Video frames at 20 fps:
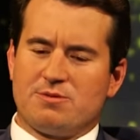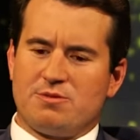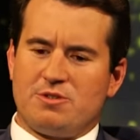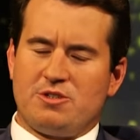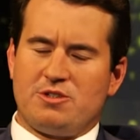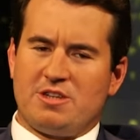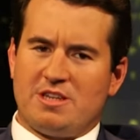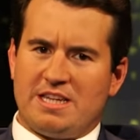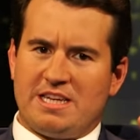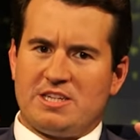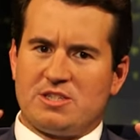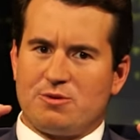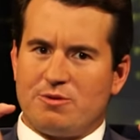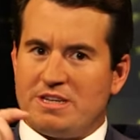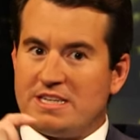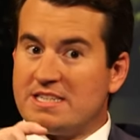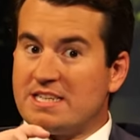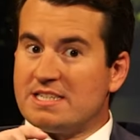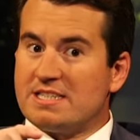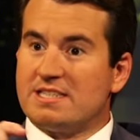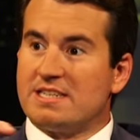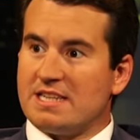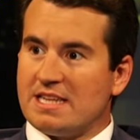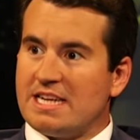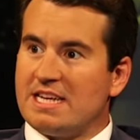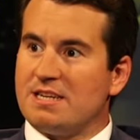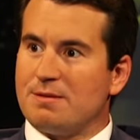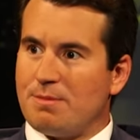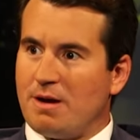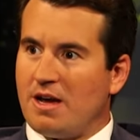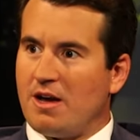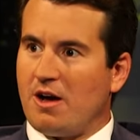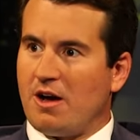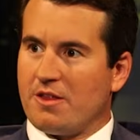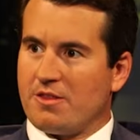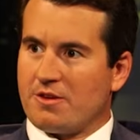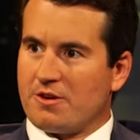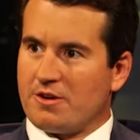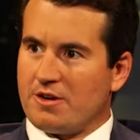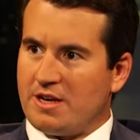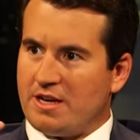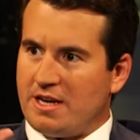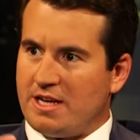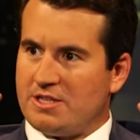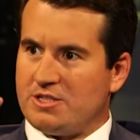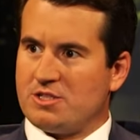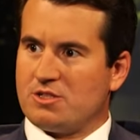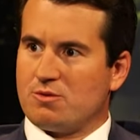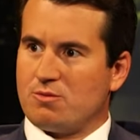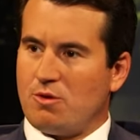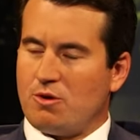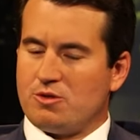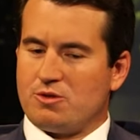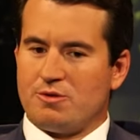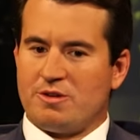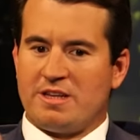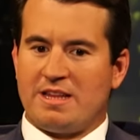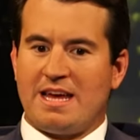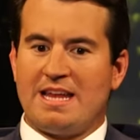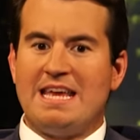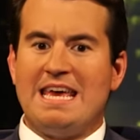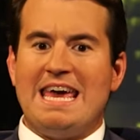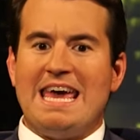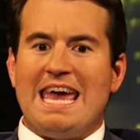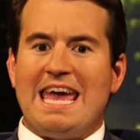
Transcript: when you delete a tweet, it says deleted by author. And mm-hmm. I just quote tweeted that.